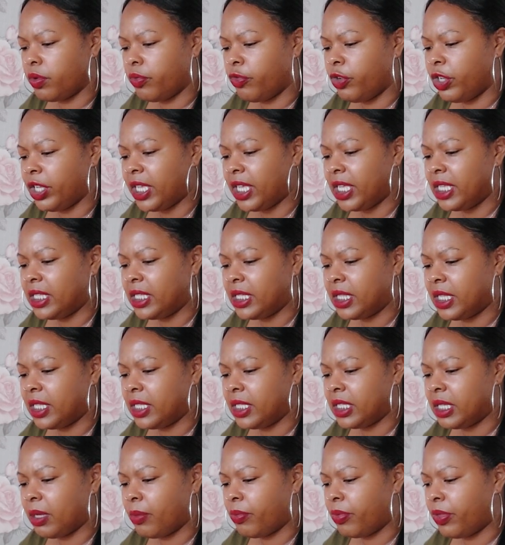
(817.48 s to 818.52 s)

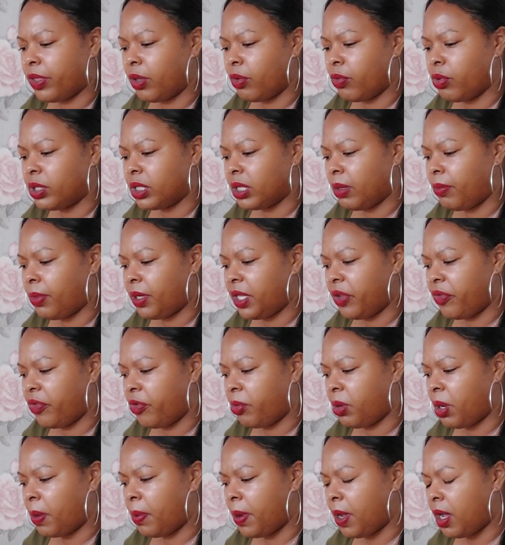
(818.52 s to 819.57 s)
rekindling something with somebody
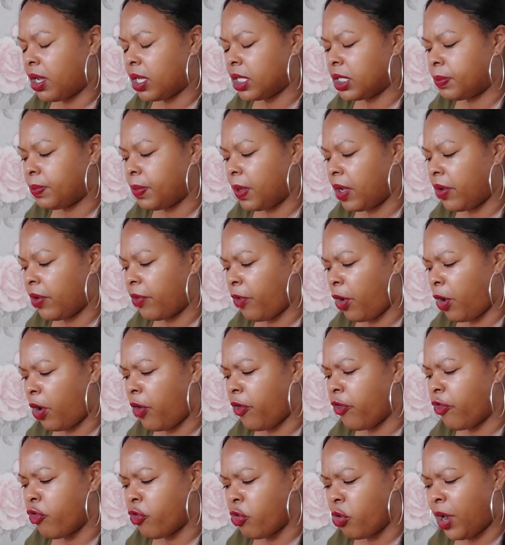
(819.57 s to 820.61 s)
from the past, but
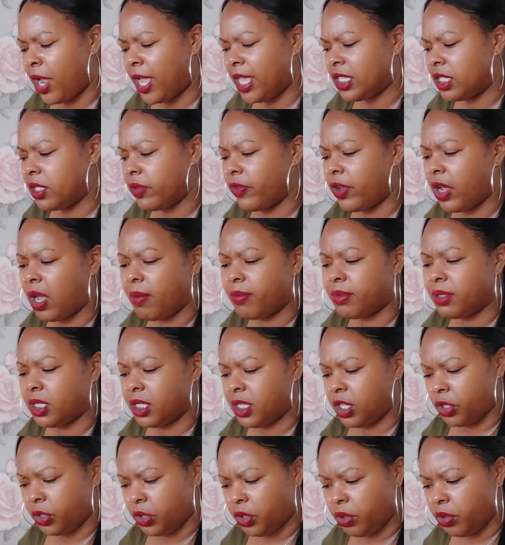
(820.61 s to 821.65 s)
overall, Ace of Cups
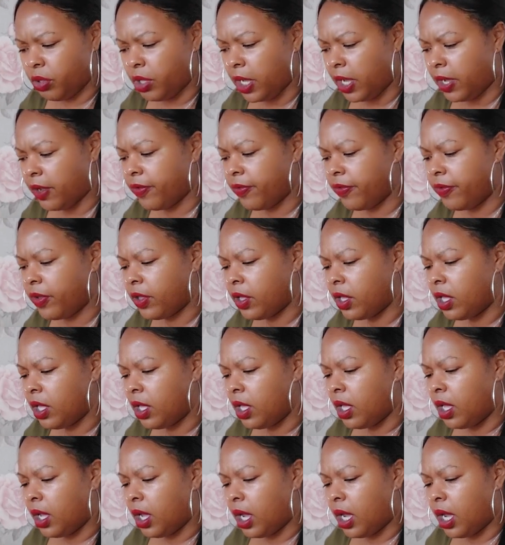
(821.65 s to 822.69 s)
is a new love.
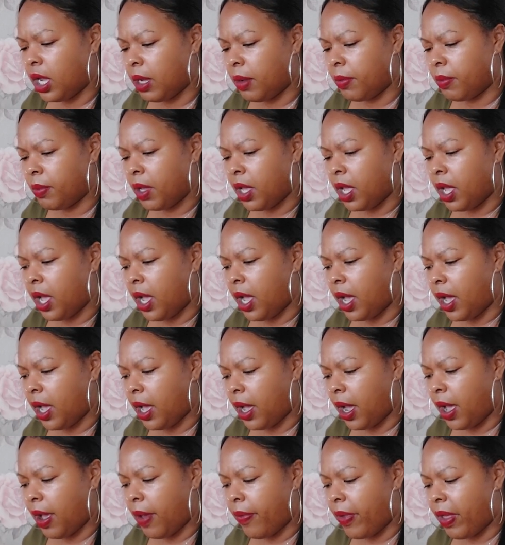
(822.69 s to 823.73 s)
And
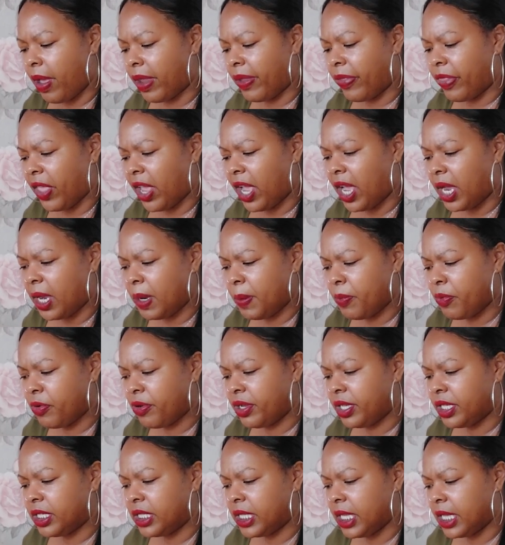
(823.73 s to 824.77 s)
the High
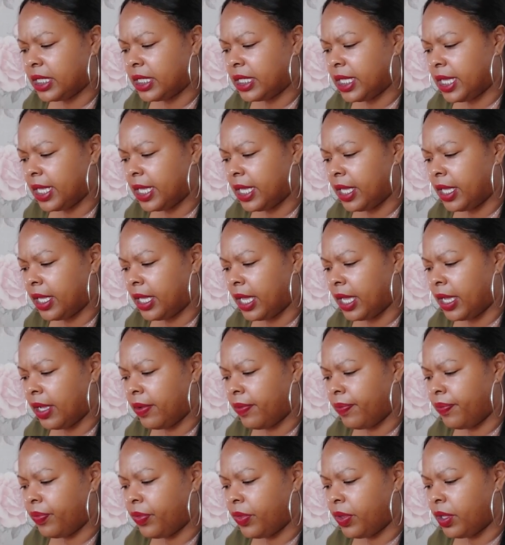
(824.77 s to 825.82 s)
Priestess here,
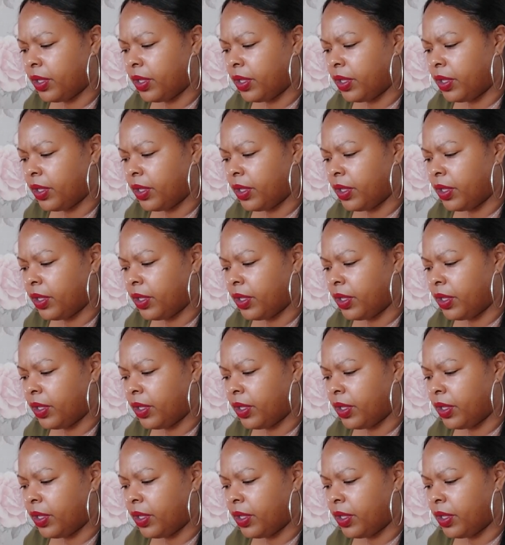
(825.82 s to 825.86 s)
yeah?